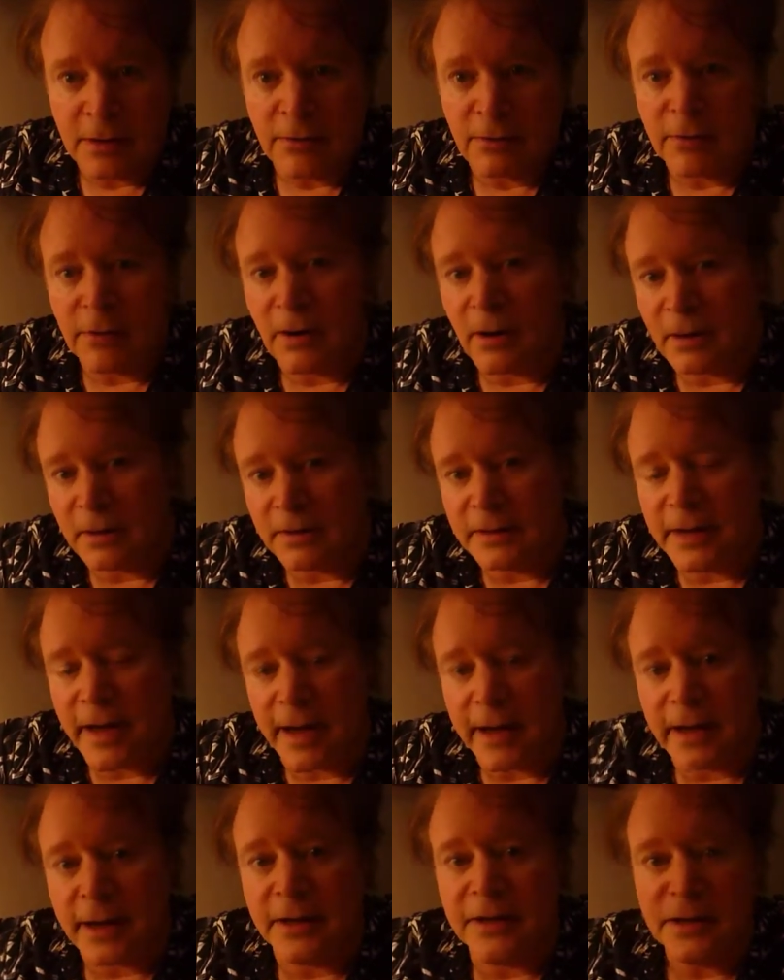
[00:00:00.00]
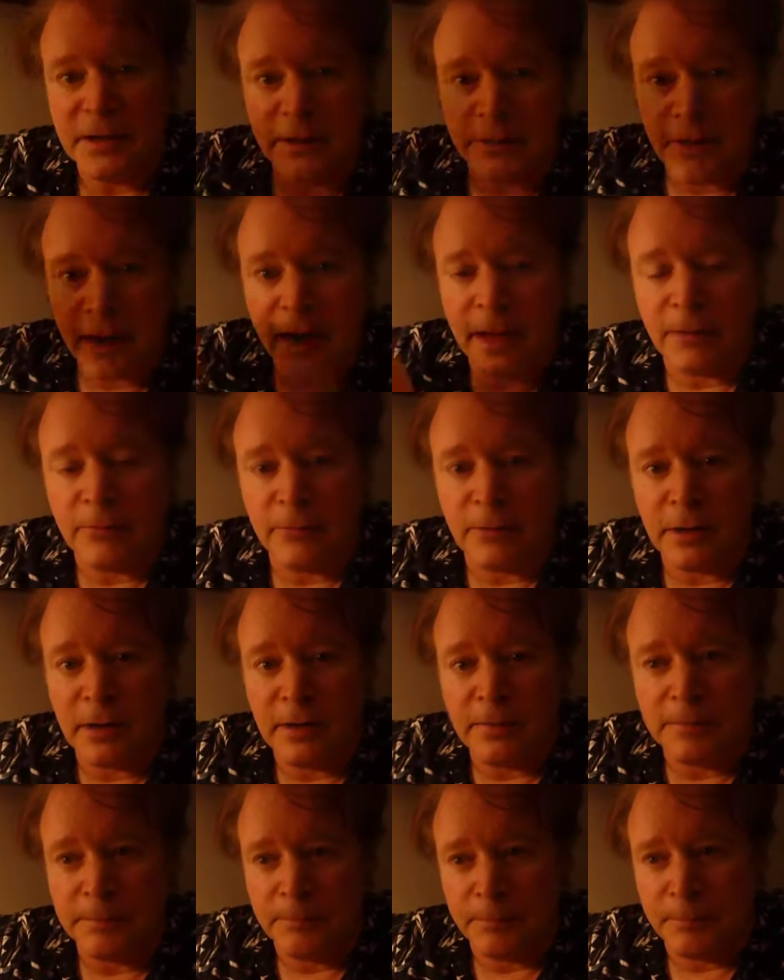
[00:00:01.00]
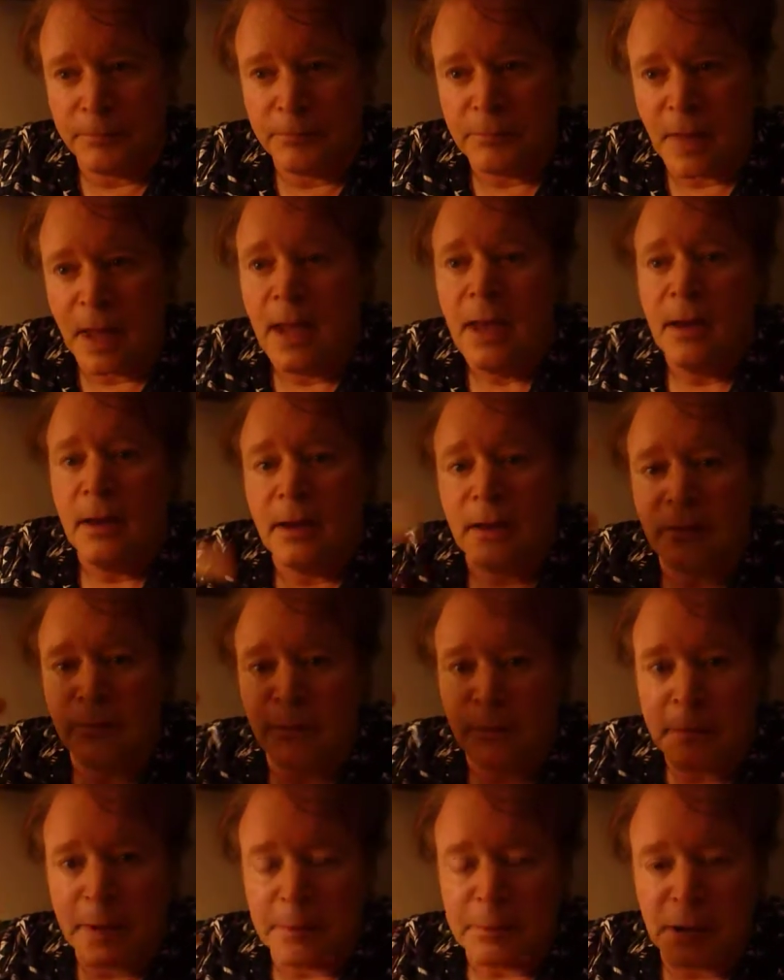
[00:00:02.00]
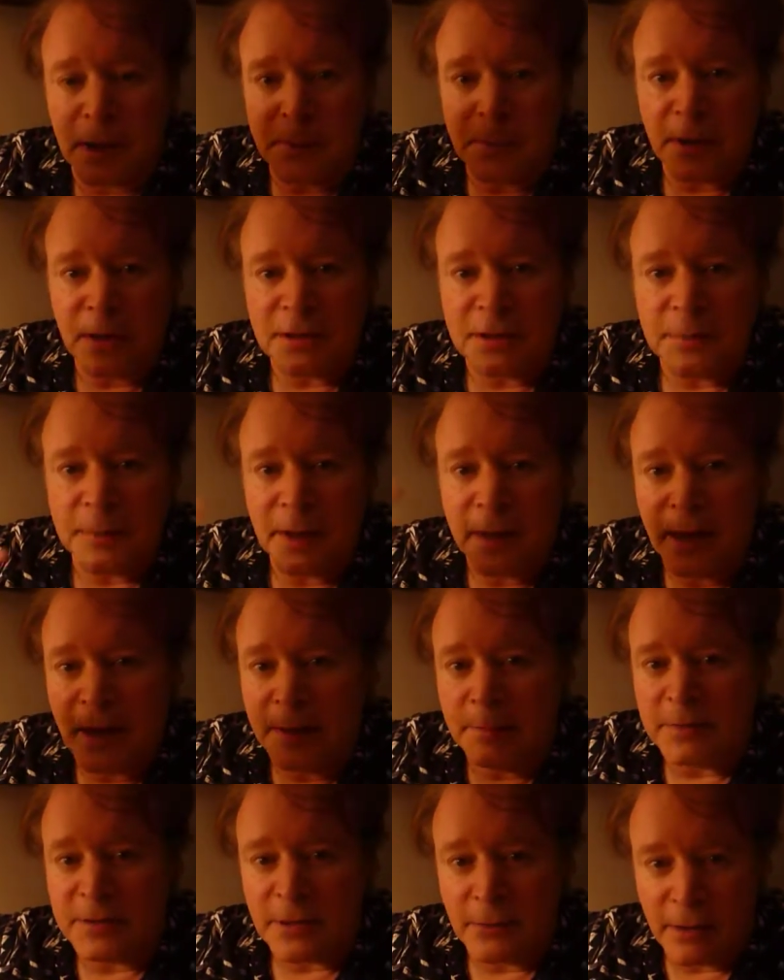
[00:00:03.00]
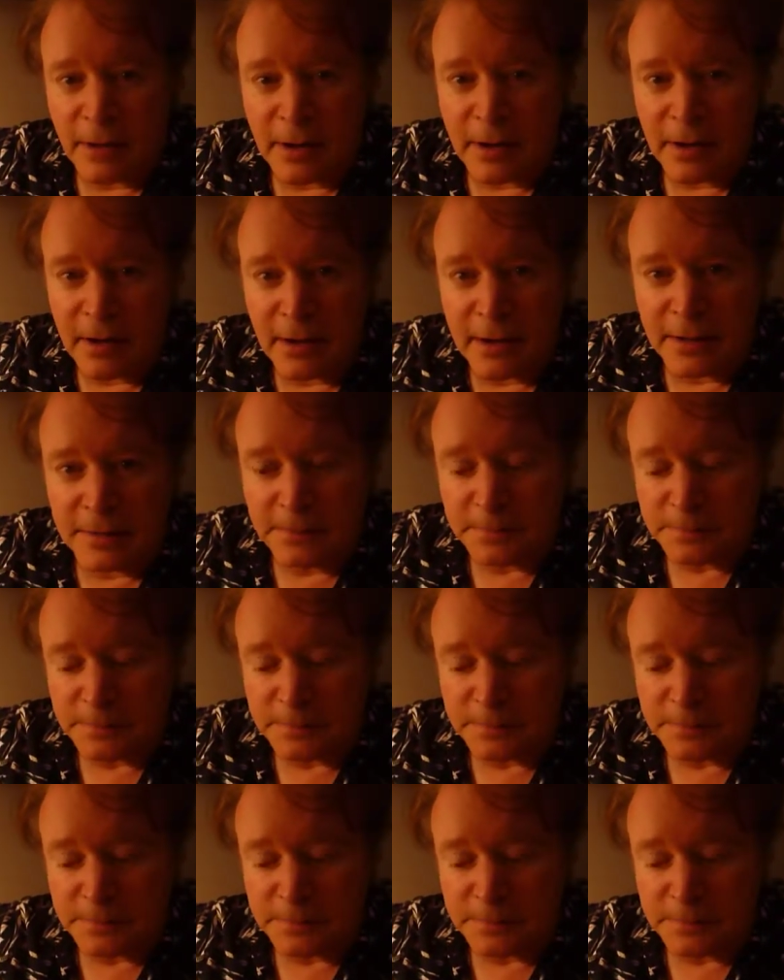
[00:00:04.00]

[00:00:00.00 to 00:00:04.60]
or heart attack, I should have had one when my blood pressure became so high.